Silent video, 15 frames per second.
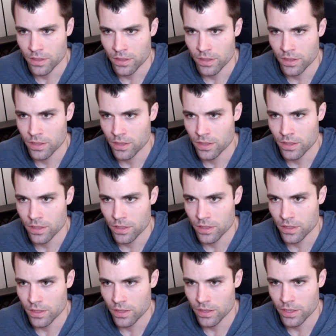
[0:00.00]

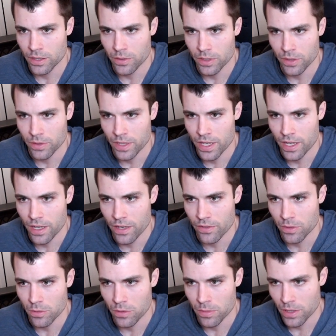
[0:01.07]
here we go, nav,
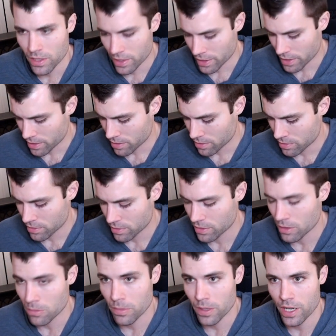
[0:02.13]
and we'll put like a
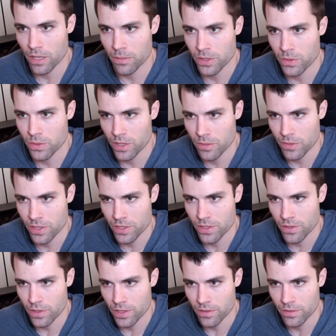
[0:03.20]
little bar in between them just so
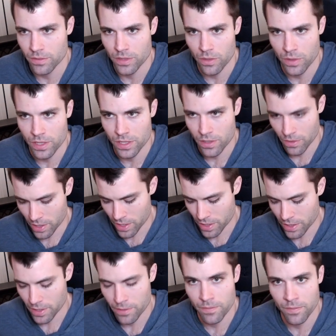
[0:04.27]
we know what's going on
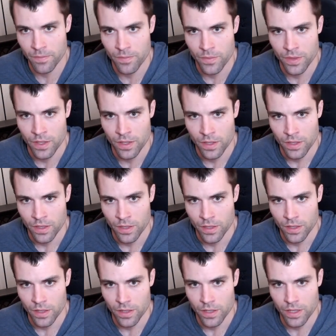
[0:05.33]
here.
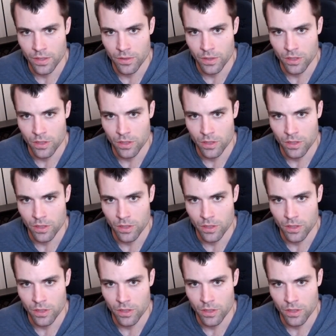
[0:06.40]
All right, we go